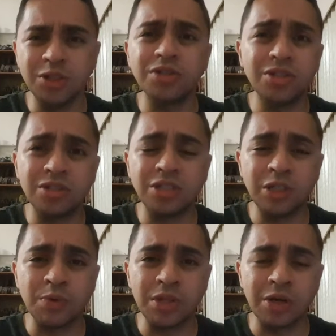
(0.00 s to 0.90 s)
interested to
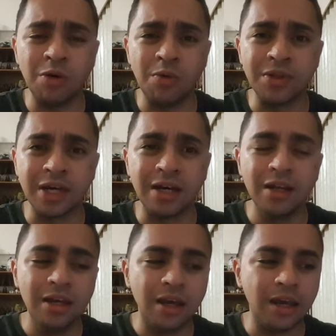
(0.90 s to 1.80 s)
see where they go with
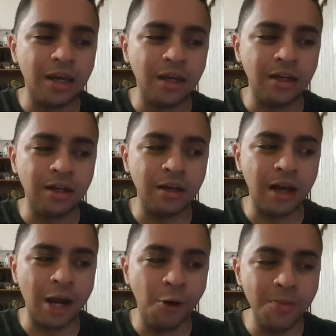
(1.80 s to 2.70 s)
that.
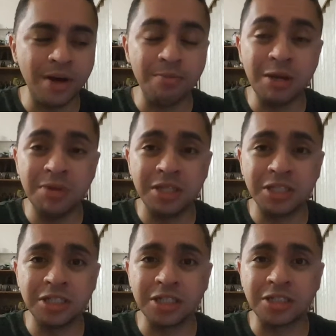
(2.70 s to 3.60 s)
And I hope that maybe
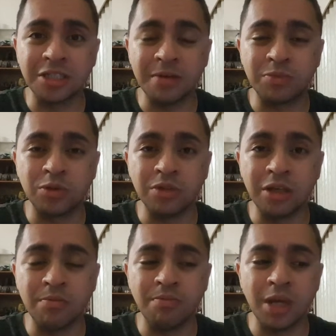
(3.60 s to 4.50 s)
this is a step to
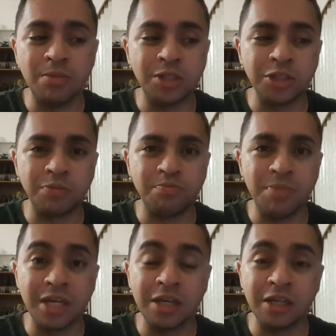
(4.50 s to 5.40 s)
him maybe just
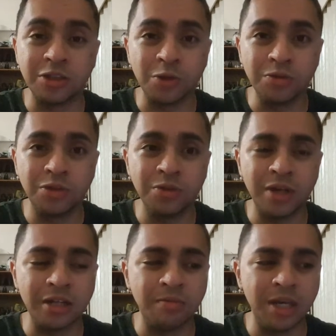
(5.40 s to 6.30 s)
making his own
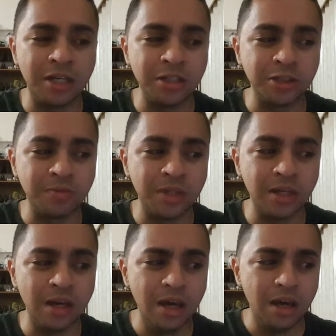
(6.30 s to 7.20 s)
suit and making
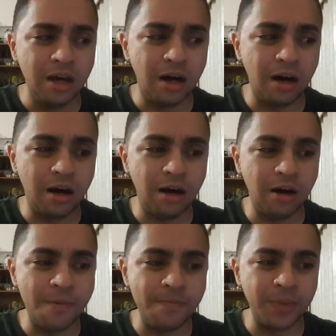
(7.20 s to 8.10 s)
something
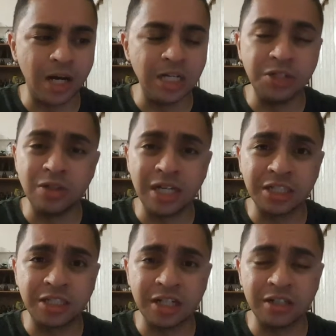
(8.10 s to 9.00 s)
a little
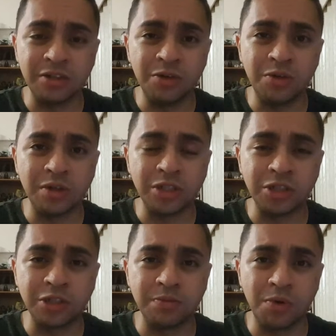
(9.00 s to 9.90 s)
less technical and
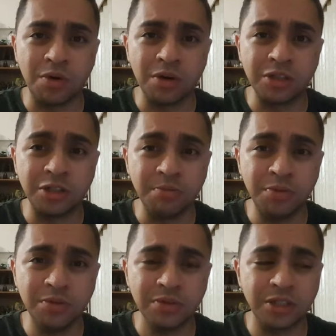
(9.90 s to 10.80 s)
just more
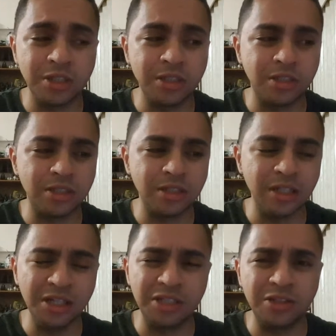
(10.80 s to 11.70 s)
simple, since
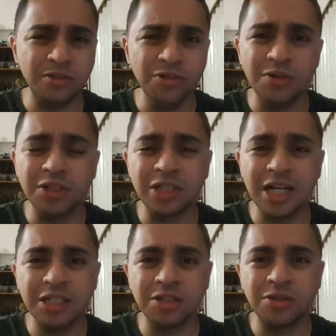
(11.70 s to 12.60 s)
his, you know, his
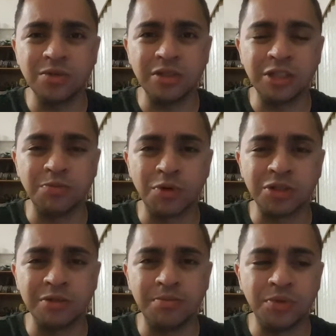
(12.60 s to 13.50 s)
classic suit is
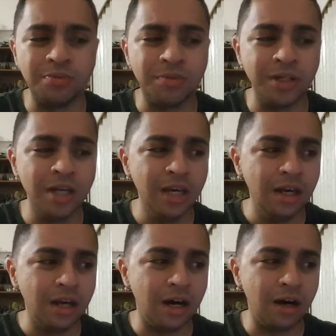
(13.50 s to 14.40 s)
more simple. But
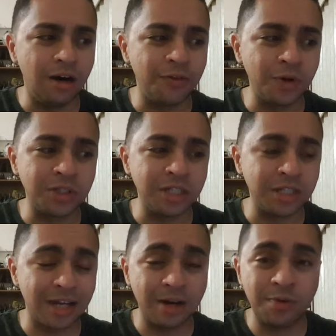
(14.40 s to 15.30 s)
of course,
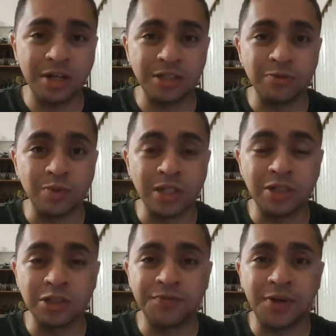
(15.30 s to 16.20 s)
design wise, it
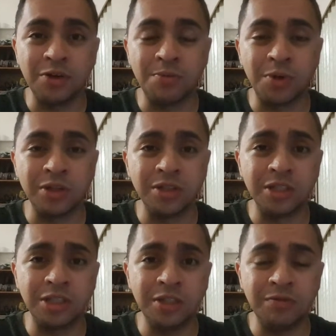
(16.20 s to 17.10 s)
really does follow more to
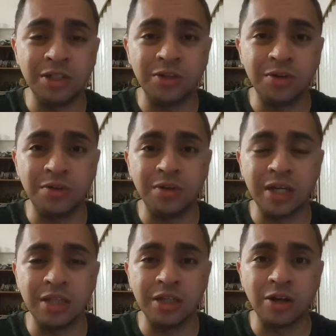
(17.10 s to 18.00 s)
the Steve
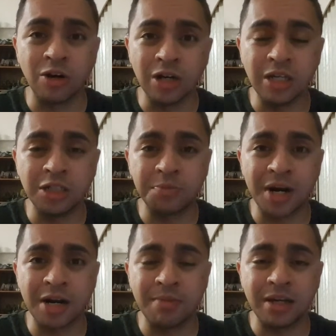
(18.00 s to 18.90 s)
Ditko and the early
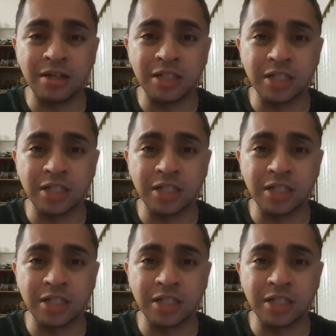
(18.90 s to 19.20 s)
Spider-Man